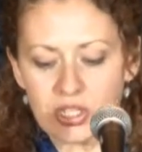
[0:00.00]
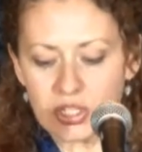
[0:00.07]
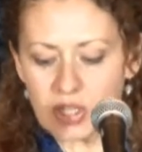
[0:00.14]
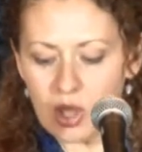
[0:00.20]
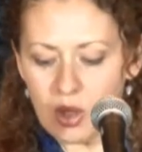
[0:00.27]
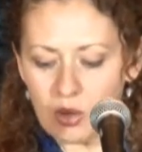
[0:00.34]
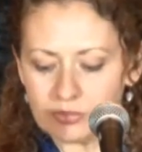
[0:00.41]

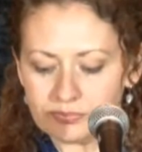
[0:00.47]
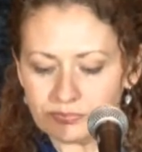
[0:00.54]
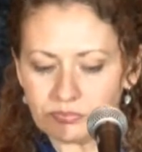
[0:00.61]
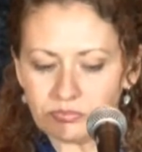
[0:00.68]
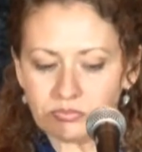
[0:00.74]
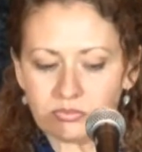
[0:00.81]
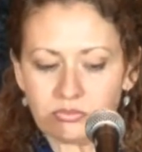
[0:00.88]
so,
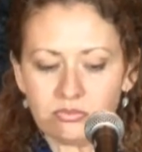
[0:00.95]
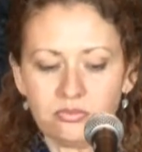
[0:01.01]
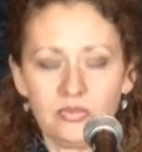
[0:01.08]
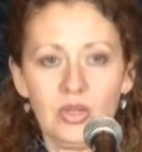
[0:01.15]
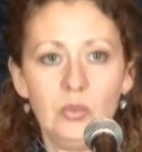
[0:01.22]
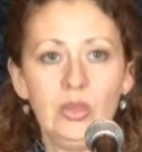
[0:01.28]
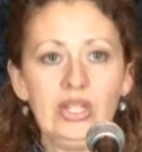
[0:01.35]

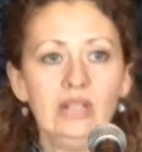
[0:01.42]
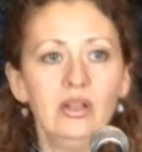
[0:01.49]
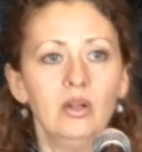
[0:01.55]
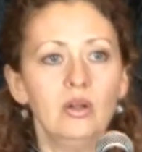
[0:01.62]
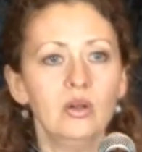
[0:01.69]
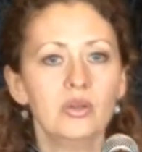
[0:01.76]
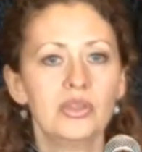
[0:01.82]
we
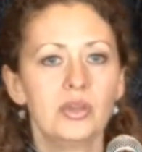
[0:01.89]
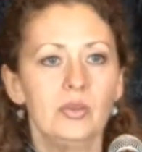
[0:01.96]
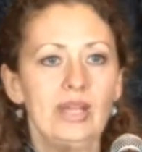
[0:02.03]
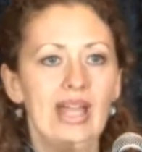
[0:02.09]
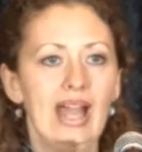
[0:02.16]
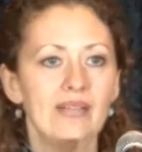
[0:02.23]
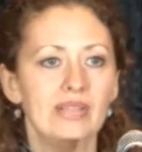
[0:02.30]
know
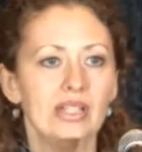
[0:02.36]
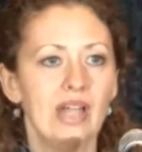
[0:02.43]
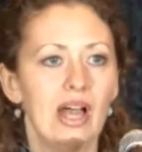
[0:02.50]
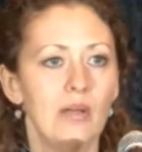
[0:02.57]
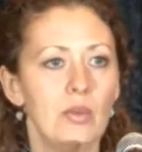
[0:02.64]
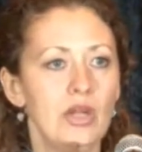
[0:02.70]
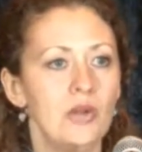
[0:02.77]
that we have a
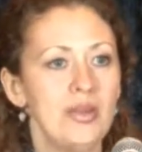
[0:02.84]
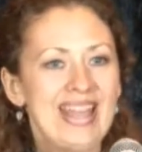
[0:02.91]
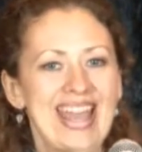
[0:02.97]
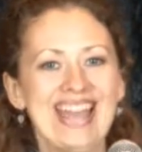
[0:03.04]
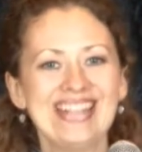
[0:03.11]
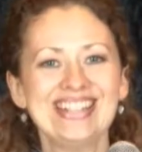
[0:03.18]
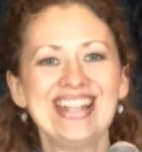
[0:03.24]
lot, we know
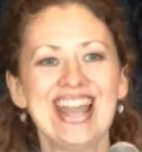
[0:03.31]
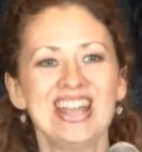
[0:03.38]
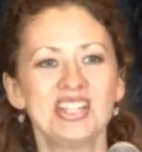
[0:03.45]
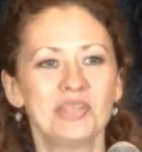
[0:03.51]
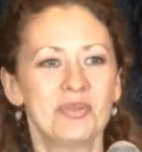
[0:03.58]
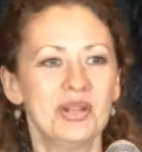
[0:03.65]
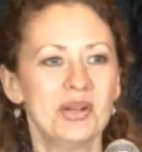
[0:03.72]
we can
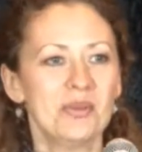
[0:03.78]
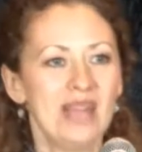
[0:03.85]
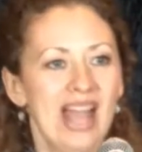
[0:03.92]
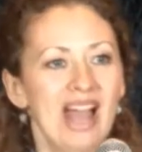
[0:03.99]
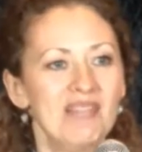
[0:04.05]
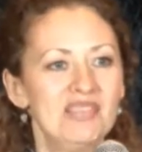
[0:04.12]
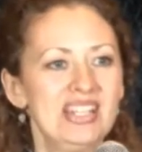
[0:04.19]
engage, we know
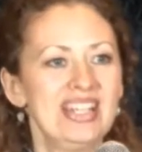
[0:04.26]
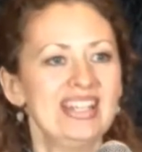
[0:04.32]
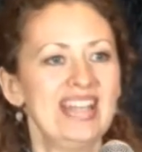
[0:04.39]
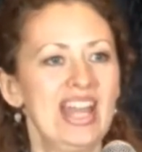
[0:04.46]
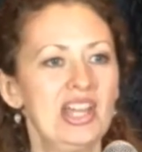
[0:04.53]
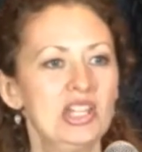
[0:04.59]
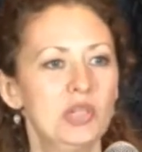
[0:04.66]
we have to
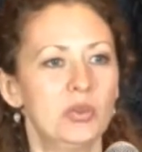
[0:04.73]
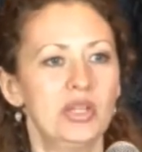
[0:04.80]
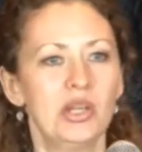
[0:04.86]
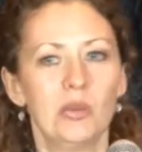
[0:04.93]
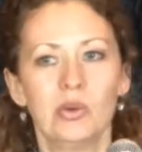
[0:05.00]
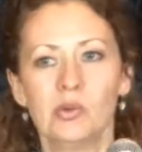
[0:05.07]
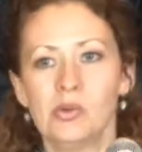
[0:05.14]
engage,
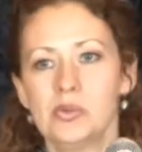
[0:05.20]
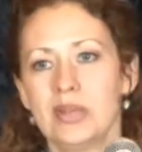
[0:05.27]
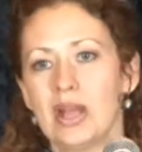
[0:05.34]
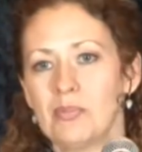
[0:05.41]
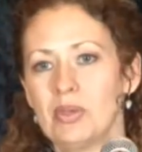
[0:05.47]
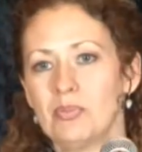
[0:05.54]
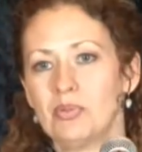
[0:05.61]
we know what will
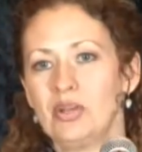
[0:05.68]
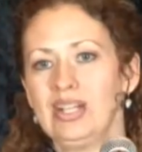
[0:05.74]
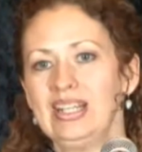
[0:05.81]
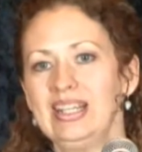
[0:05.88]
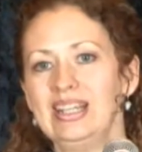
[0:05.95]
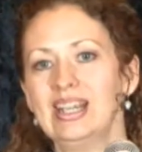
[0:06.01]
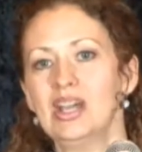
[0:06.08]
not be
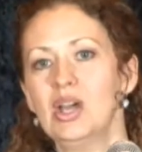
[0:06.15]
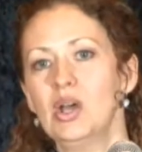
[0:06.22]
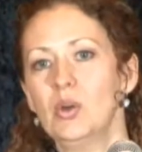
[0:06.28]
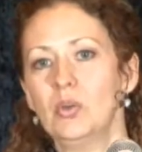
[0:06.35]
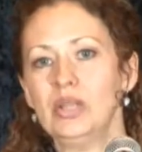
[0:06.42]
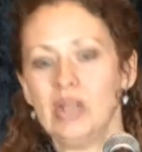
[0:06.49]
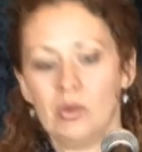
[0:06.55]
pretty,
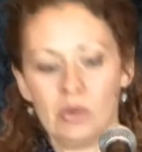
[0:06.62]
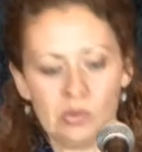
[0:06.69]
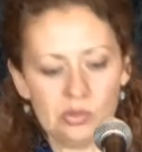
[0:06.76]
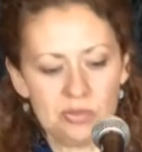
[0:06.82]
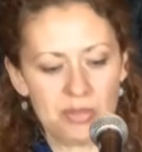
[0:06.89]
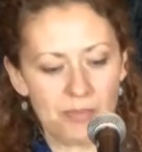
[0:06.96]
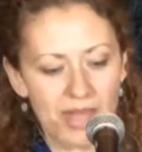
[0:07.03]
we know
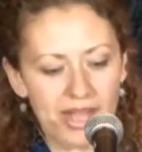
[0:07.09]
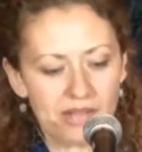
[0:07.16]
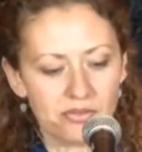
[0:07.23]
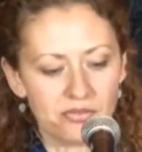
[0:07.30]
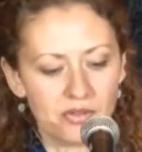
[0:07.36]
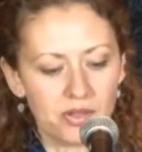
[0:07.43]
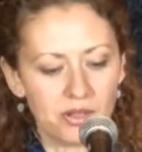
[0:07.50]
what will be
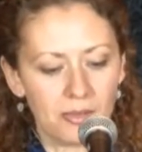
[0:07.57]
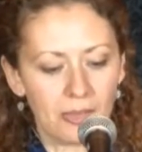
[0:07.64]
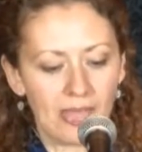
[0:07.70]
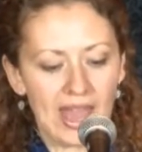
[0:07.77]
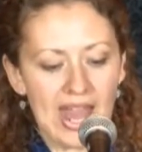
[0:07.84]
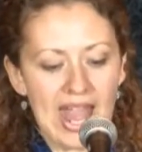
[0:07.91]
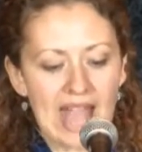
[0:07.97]

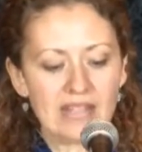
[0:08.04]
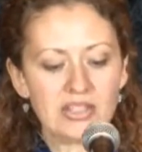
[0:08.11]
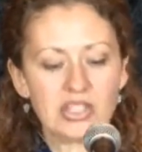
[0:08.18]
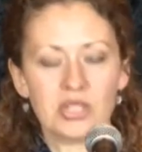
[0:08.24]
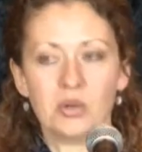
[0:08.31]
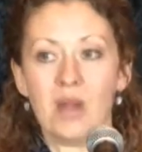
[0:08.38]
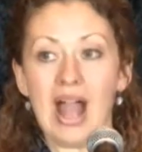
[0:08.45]
painful.
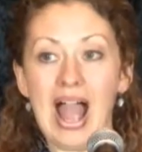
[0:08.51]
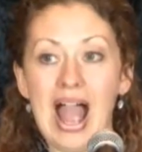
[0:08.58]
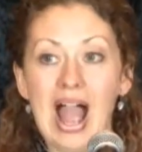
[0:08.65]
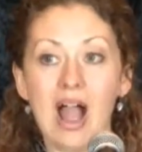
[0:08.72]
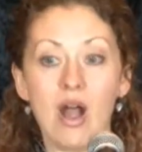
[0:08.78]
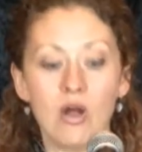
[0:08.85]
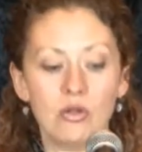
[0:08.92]
And so,
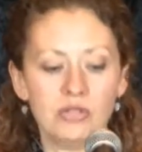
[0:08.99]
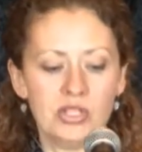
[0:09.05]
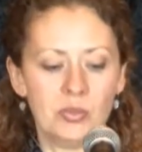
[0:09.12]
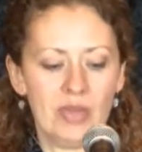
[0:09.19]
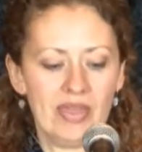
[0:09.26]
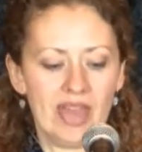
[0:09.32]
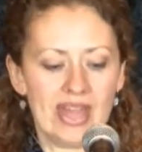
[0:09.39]
how
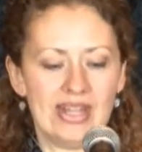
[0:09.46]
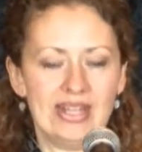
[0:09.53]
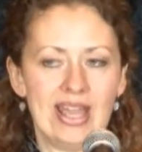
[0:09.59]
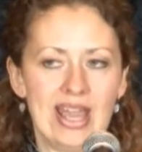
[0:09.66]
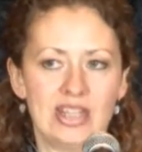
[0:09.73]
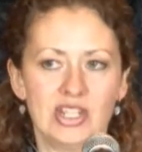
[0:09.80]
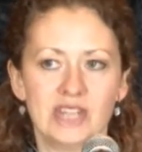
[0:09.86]
do we then
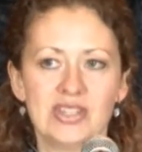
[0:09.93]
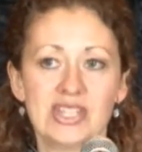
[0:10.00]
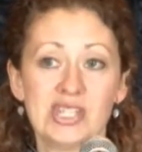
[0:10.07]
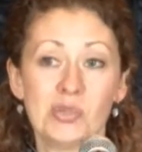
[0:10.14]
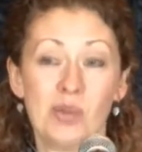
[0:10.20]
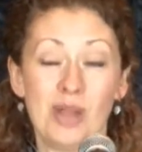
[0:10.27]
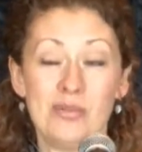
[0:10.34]
engage? And
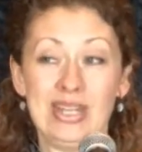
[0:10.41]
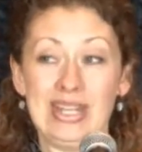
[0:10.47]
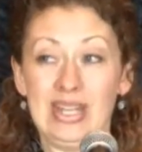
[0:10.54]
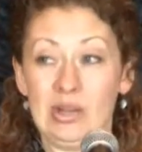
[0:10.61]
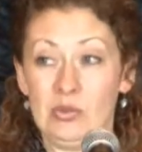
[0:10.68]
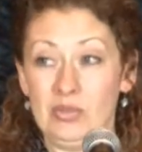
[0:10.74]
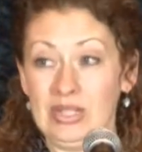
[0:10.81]
this is where I'm
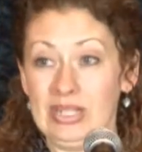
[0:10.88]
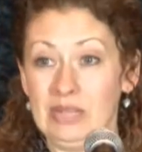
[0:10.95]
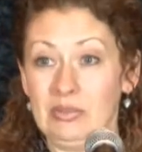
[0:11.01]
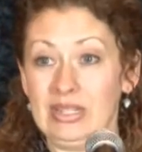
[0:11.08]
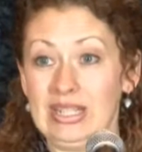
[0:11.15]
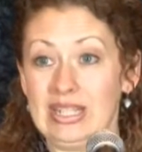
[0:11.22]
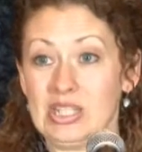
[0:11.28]
going to get
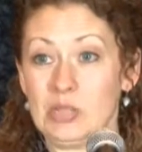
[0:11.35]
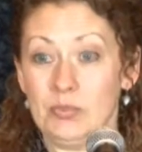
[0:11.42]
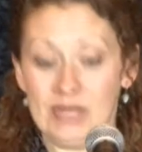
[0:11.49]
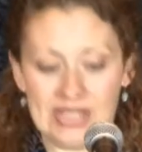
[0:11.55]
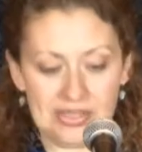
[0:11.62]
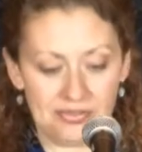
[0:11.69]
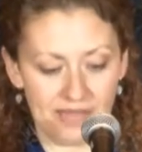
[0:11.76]
really, really
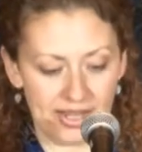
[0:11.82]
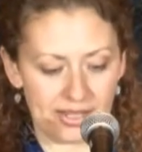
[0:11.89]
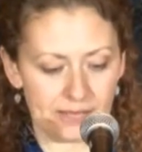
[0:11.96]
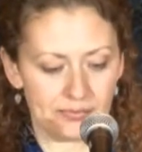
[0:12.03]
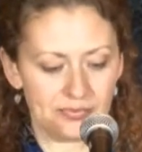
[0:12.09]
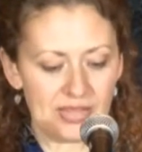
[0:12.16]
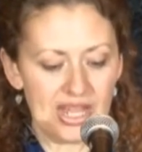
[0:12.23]
specific.